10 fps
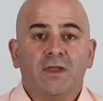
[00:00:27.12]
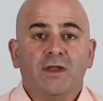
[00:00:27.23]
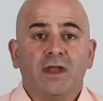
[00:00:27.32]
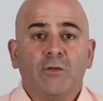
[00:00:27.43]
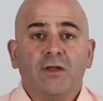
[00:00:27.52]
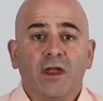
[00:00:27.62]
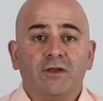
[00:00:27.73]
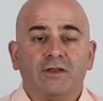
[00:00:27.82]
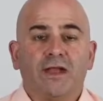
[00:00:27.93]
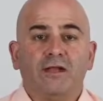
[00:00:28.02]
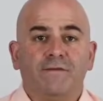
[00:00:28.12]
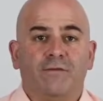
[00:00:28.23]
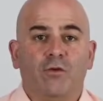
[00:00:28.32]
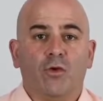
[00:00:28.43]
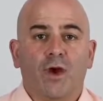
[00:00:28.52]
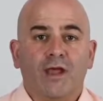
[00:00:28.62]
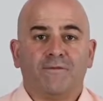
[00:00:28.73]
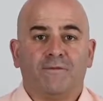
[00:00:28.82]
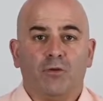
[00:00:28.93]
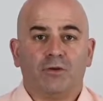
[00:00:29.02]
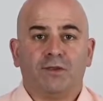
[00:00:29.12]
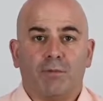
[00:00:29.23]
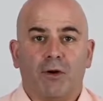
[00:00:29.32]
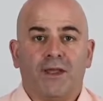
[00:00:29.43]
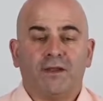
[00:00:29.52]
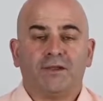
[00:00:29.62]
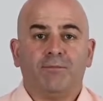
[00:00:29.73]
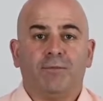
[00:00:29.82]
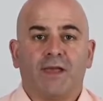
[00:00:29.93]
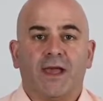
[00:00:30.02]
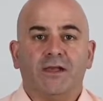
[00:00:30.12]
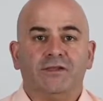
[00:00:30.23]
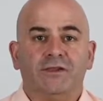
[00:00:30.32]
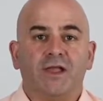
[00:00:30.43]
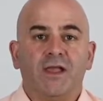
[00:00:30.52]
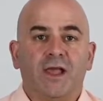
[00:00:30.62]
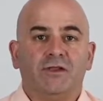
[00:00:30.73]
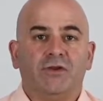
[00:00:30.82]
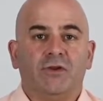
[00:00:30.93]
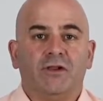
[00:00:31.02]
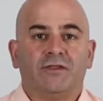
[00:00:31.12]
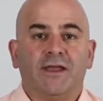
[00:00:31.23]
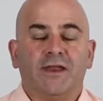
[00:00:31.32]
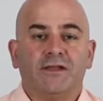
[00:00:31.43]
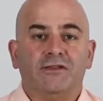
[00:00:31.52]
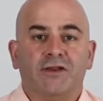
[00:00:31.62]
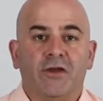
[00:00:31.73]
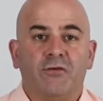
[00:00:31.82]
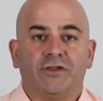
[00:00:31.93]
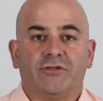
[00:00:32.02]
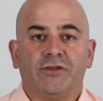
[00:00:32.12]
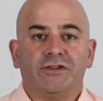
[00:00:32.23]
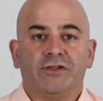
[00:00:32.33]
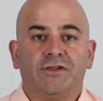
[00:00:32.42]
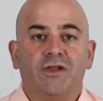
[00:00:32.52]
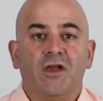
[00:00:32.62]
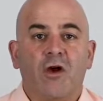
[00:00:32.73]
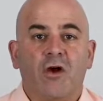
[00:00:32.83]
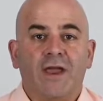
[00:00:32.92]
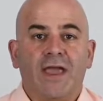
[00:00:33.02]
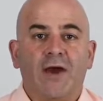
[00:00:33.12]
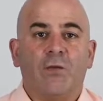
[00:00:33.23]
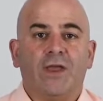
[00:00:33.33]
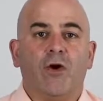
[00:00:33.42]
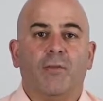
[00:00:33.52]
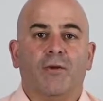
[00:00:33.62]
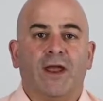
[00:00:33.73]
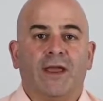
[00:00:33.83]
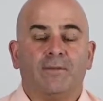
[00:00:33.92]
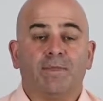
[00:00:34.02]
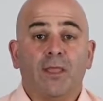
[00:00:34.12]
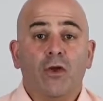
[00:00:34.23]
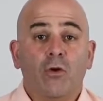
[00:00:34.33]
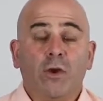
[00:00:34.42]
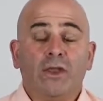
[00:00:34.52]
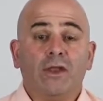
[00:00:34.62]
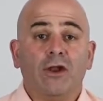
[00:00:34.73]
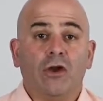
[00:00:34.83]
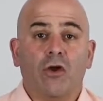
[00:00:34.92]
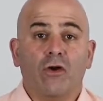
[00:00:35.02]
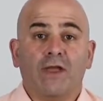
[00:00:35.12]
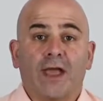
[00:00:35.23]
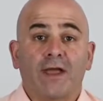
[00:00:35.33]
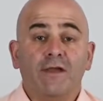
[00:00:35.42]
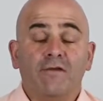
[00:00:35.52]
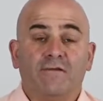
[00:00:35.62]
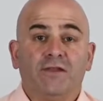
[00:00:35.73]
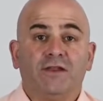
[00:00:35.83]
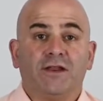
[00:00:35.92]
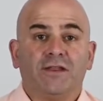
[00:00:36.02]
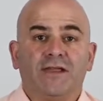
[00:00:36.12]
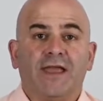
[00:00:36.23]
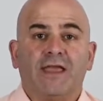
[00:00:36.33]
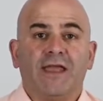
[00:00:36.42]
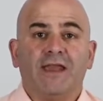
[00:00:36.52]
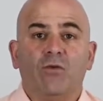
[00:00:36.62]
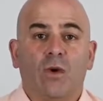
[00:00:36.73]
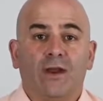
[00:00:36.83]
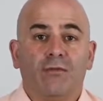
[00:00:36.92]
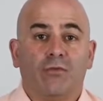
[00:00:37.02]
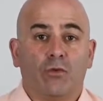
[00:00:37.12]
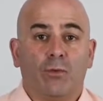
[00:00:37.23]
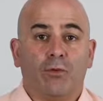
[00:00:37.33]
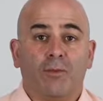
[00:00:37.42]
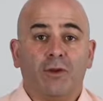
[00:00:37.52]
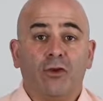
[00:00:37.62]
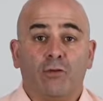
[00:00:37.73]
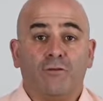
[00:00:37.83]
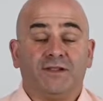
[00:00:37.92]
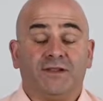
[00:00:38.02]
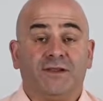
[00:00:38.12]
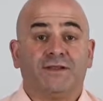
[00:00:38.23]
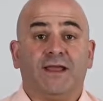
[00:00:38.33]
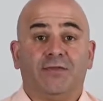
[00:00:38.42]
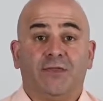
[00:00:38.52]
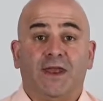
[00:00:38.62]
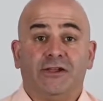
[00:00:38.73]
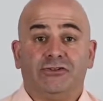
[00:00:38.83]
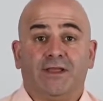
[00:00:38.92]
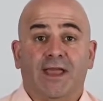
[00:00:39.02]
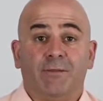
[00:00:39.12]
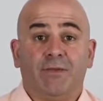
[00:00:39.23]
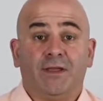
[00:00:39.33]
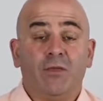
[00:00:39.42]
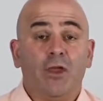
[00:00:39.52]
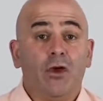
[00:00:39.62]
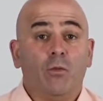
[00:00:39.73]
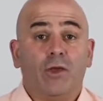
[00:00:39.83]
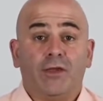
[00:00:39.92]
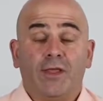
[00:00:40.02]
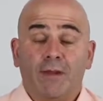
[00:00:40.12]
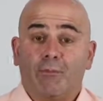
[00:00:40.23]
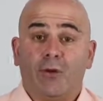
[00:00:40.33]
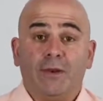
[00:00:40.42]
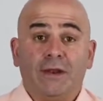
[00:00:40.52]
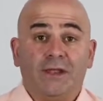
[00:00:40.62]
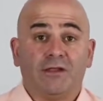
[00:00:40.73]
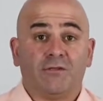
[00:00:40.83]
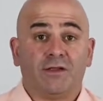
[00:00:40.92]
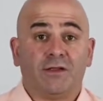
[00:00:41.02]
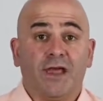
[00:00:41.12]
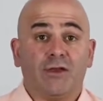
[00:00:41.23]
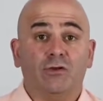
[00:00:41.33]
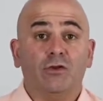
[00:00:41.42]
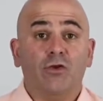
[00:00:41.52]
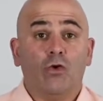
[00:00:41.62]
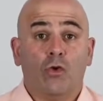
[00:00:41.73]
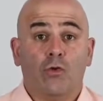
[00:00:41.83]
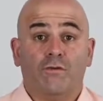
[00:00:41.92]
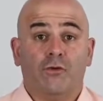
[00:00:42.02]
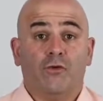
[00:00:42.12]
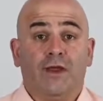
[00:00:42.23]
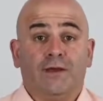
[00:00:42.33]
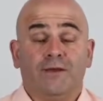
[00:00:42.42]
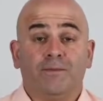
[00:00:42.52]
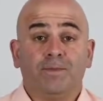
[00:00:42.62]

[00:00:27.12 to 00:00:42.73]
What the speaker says: Now, we know that stage 4 has forced upon us implications as a real estate agent and restrictions on how we operate. We can no longer physically take anyone through a property or facilitate that actually happening, whether that property is for sale or for rent.